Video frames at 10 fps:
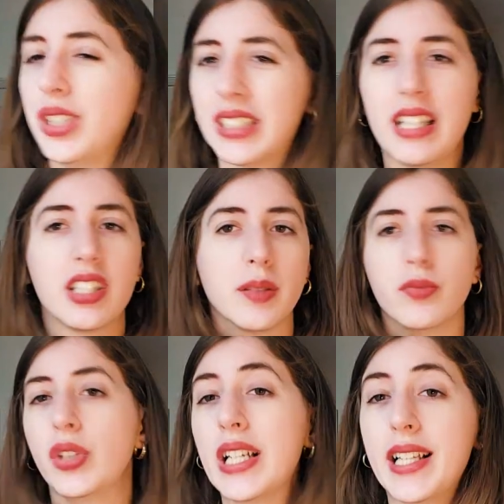You just need
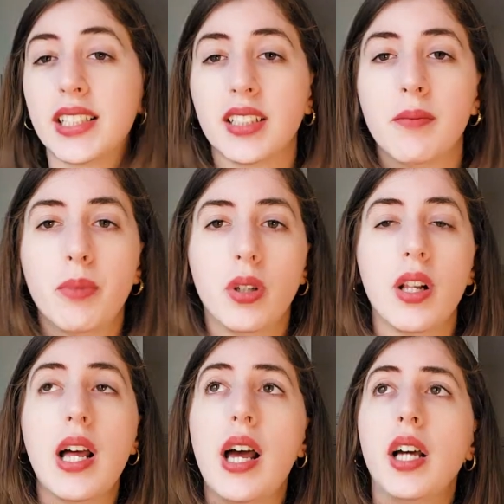some really
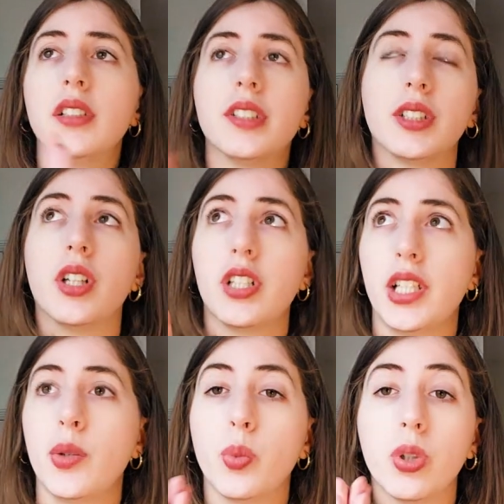simple,
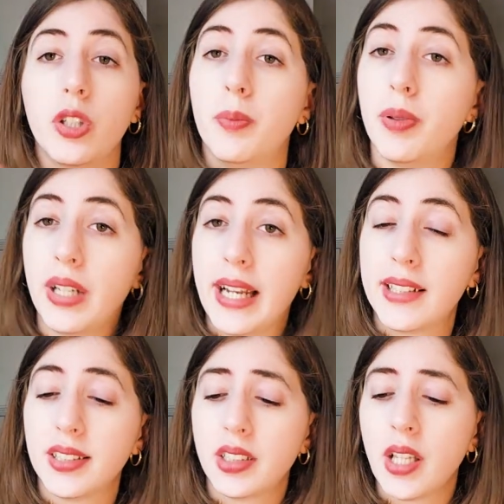sturdy wood
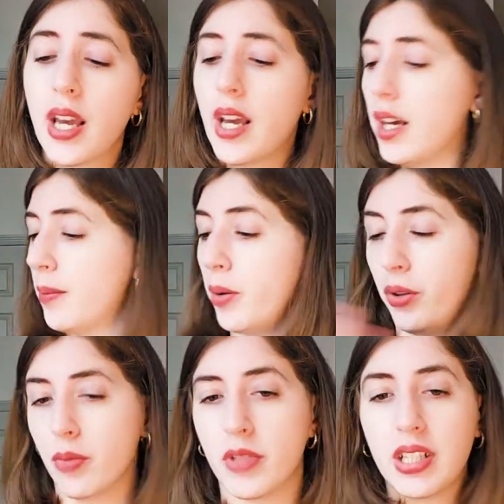planks,
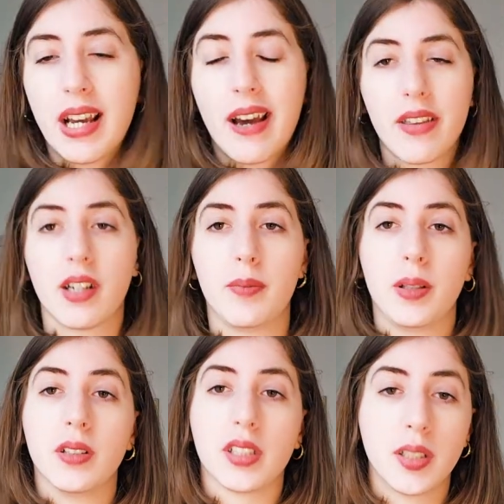put them together,
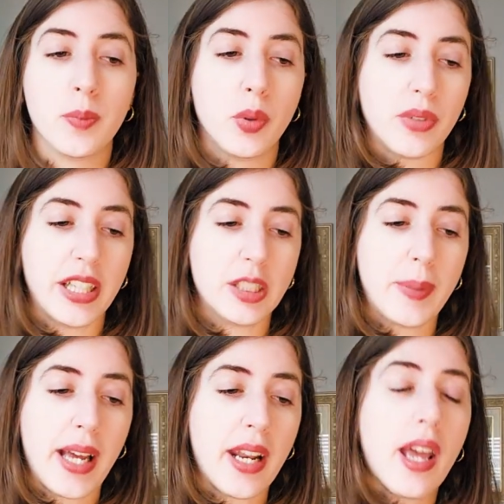build a simple raised
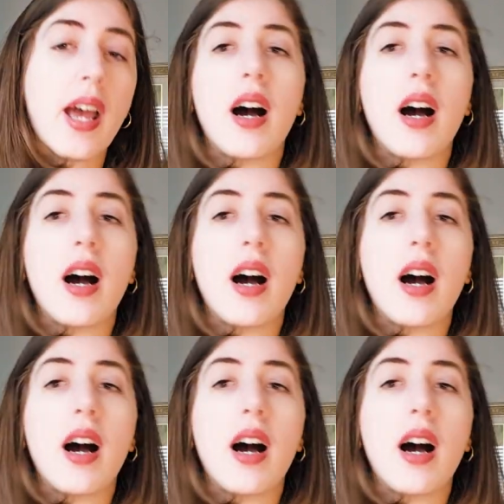bed.